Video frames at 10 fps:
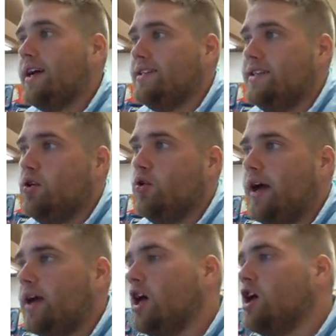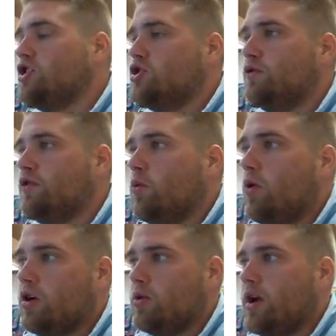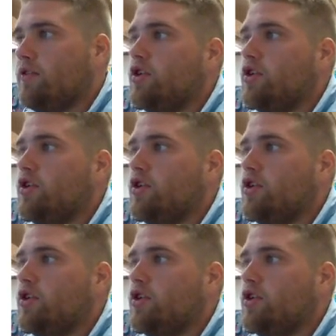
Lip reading: a deal like 2 for 1 or whatever,